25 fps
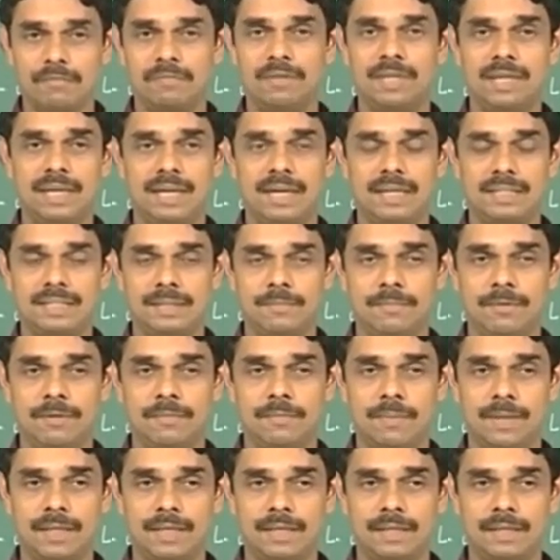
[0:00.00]
very large number
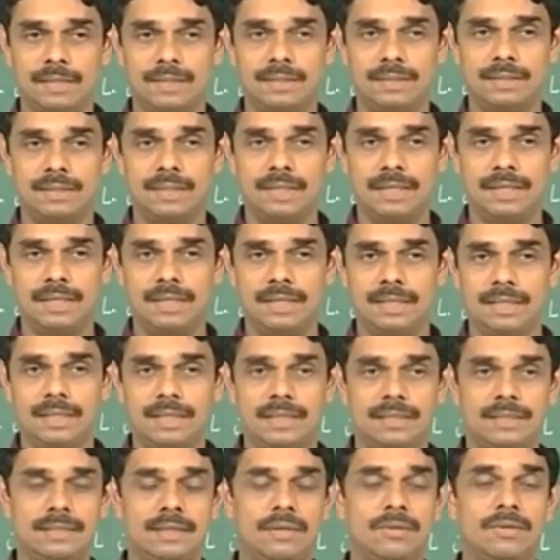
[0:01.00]
of particles, the
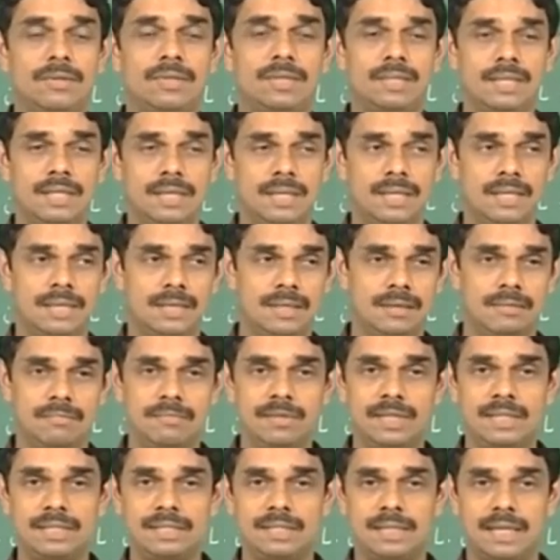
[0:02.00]
sound uh,
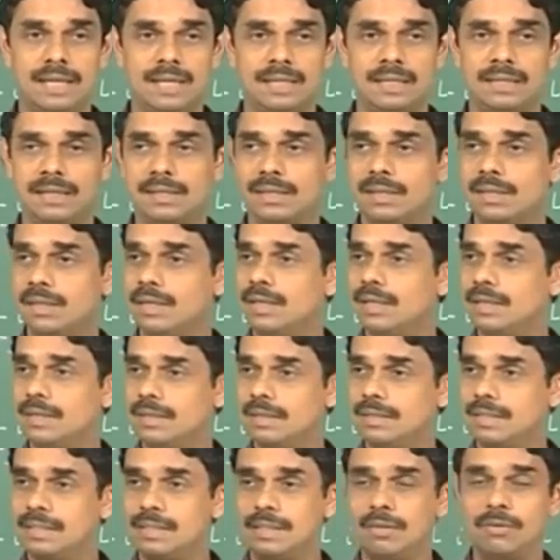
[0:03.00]
will start
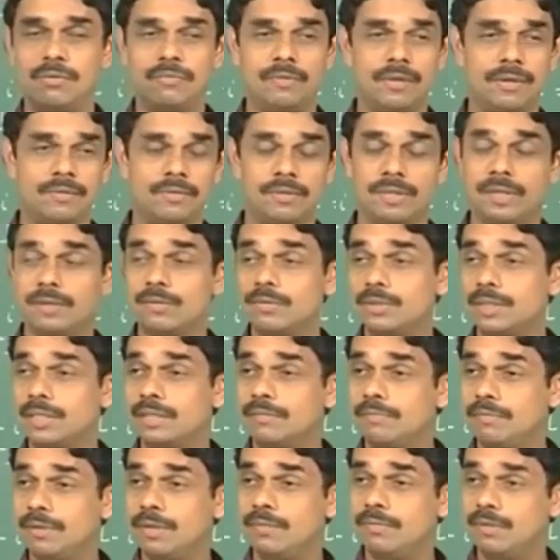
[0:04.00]
Uh, the sound wave or the
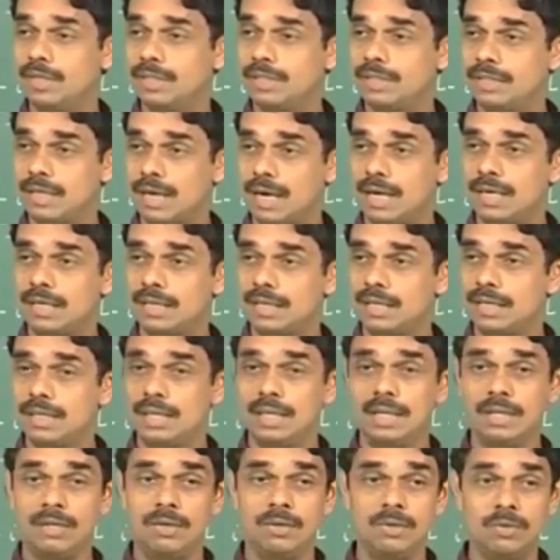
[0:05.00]
acoustic field will start
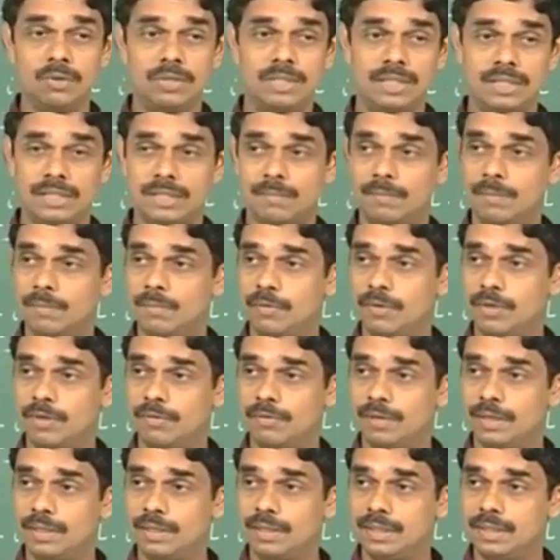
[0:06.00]
losing some amount
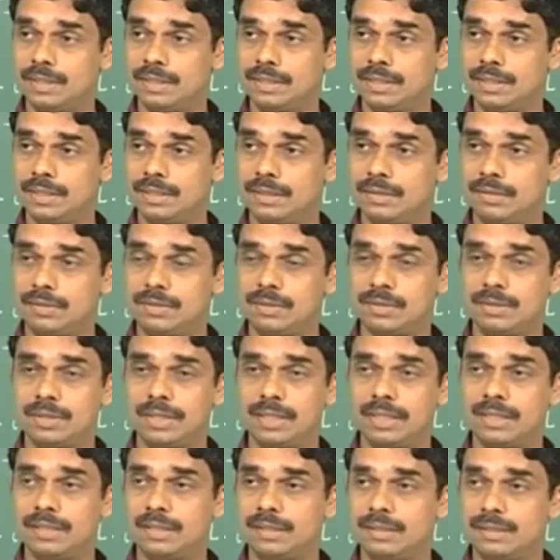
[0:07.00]
of energy, so
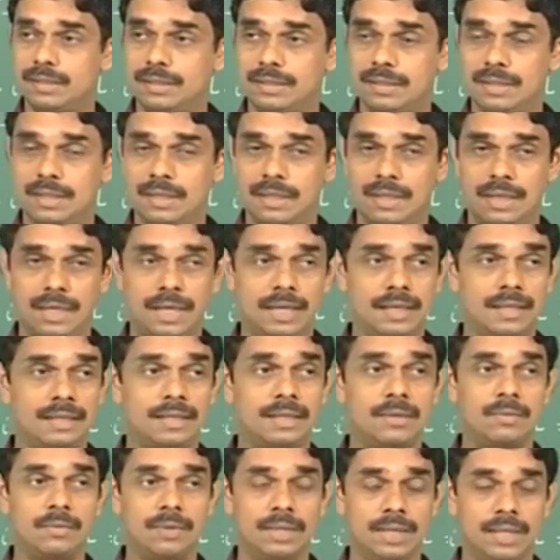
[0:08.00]
it is uh, like
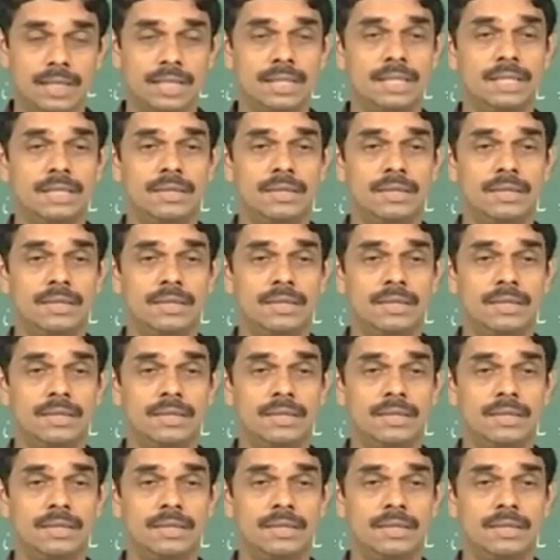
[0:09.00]
now a